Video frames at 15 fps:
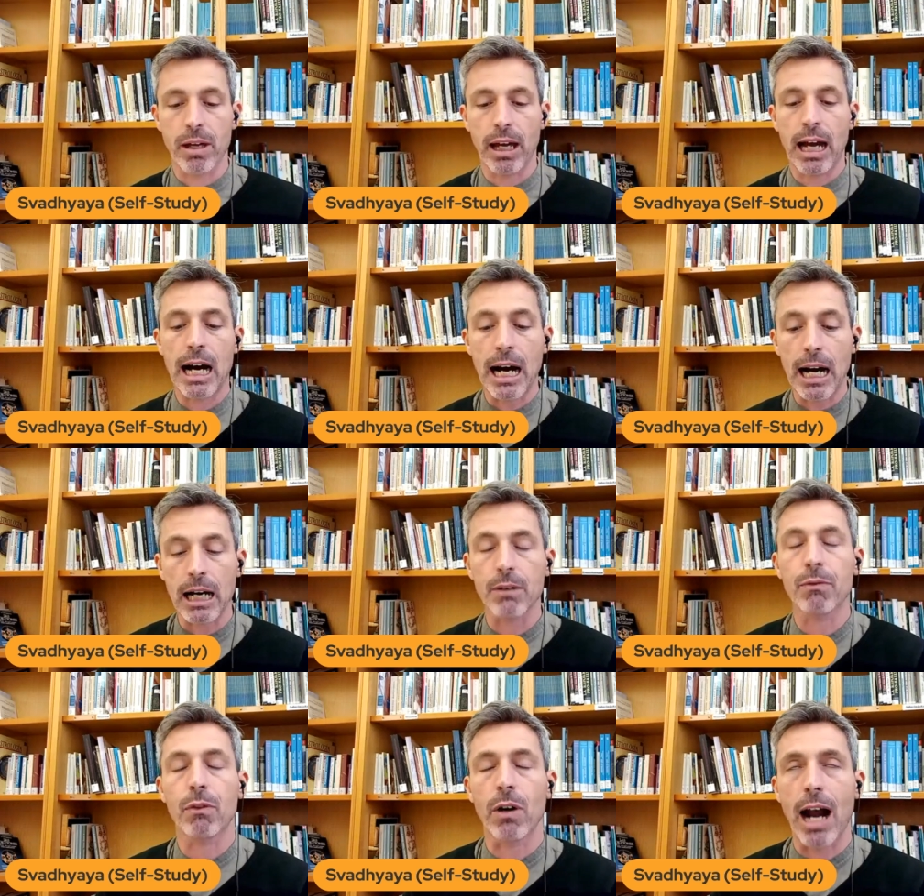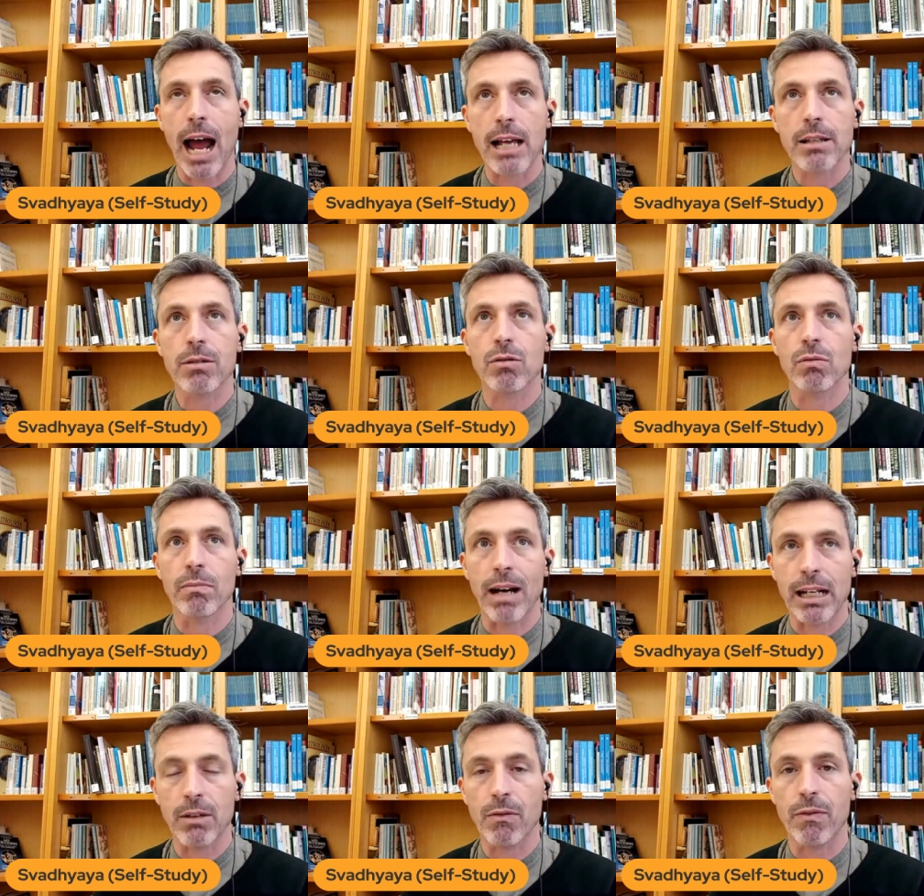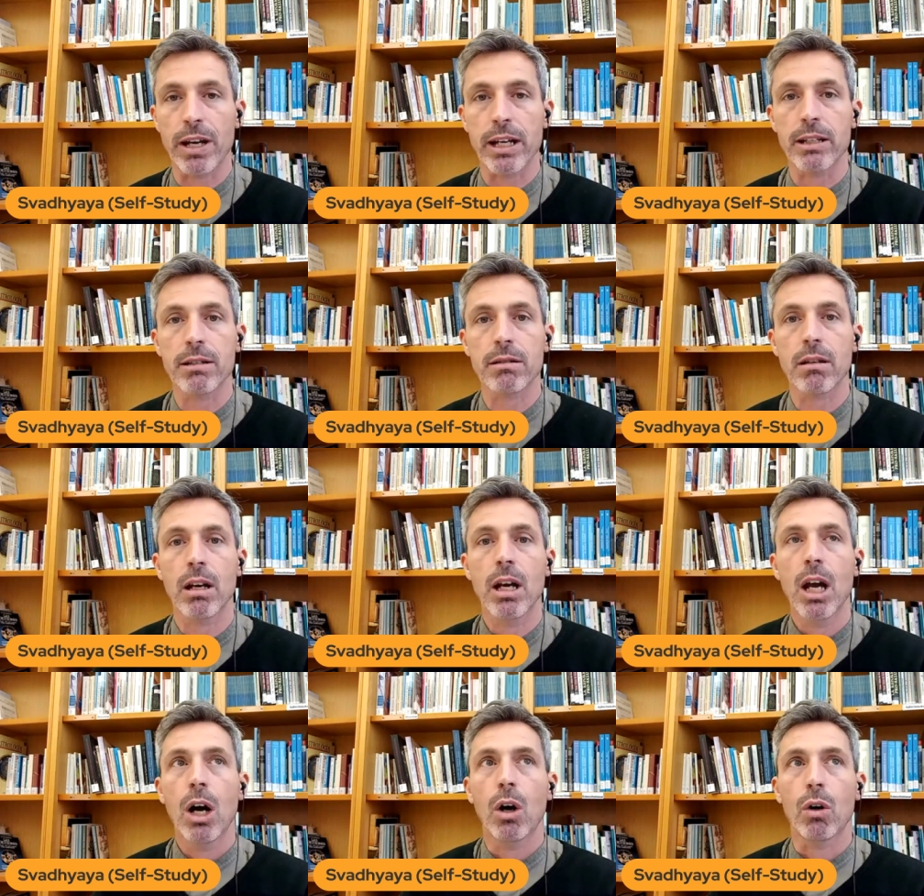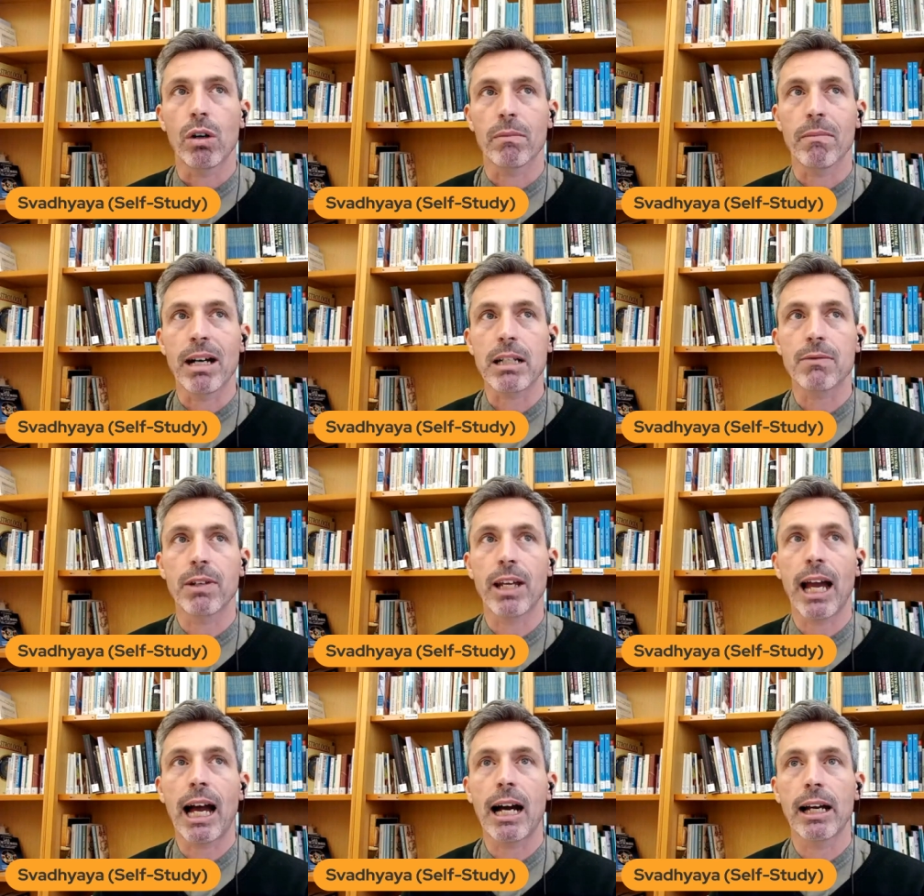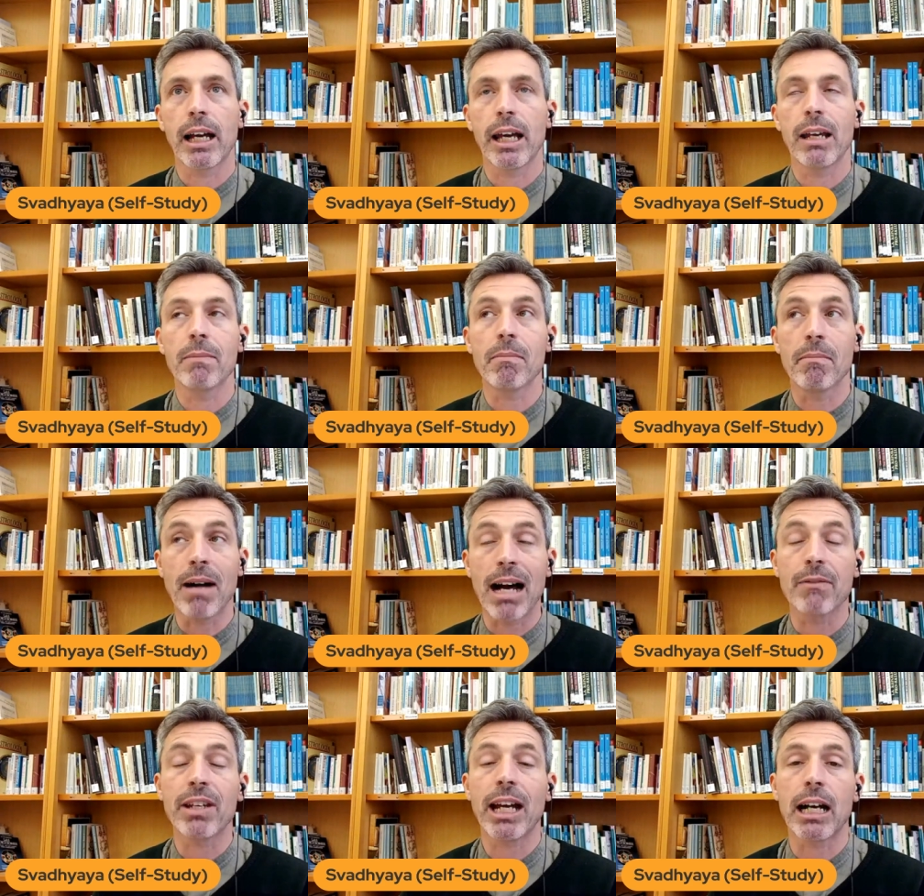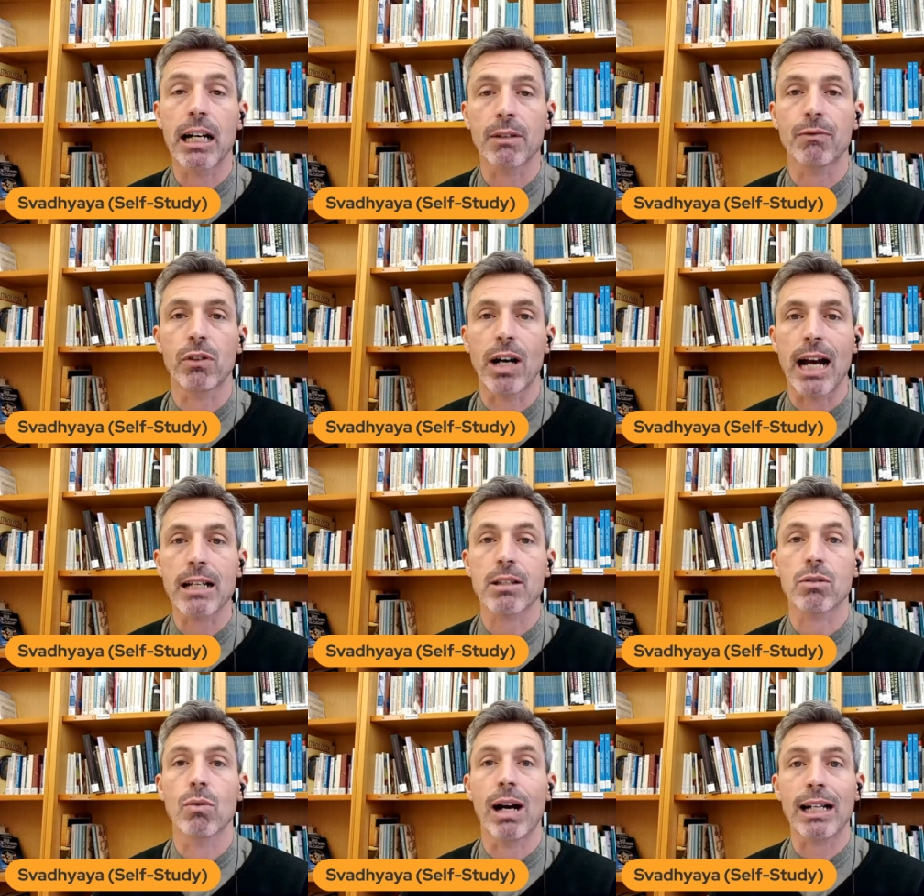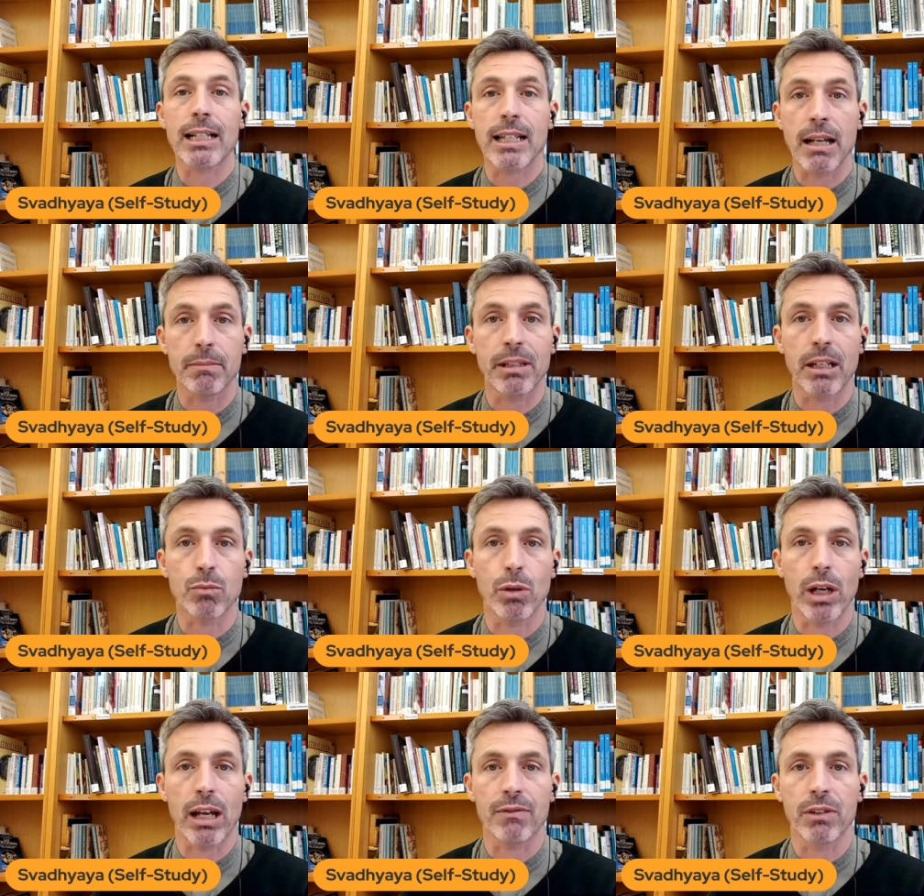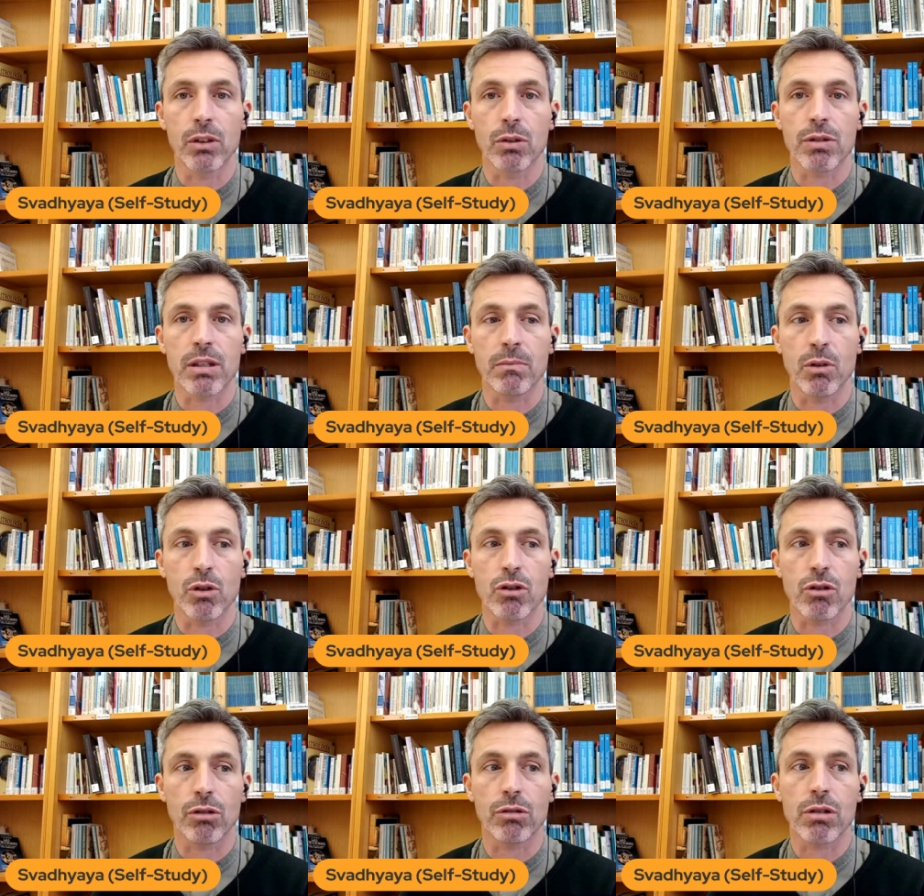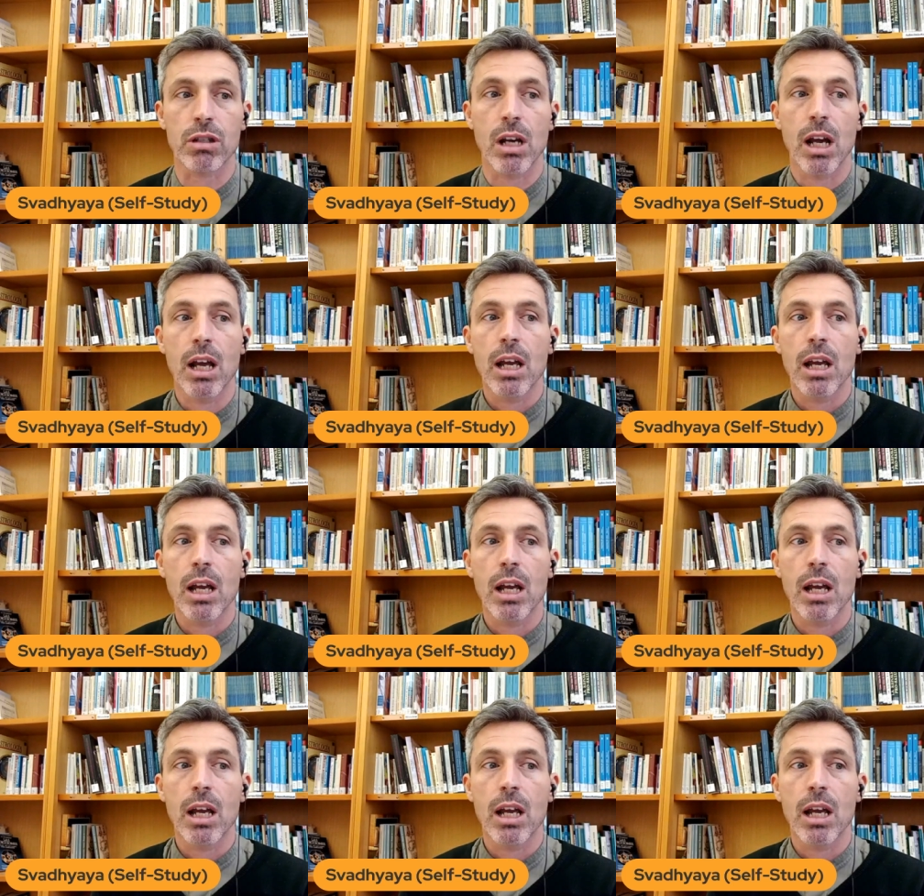hard for us to manifest or it might be it might be hard for us to accept that we have those emotions.